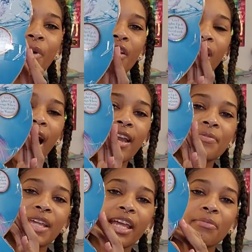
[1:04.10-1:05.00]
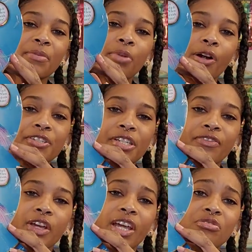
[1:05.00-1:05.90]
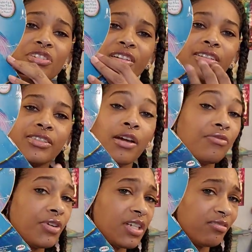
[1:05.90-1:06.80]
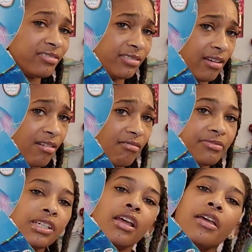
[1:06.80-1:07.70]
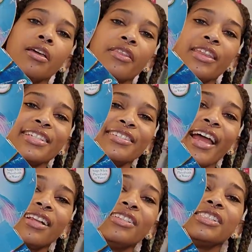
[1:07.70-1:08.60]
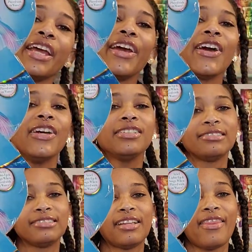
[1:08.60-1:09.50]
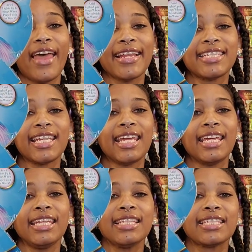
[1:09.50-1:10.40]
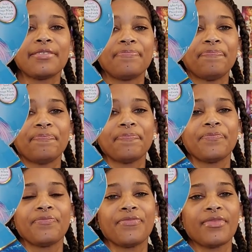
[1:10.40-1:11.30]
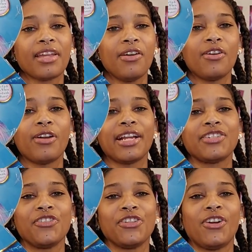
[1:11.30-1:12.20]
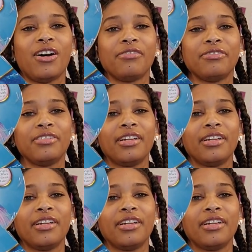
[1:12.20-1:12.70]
some other items that can be purchased for your children or for yourself. This necklace here, that sings. Hold on, I turned it off.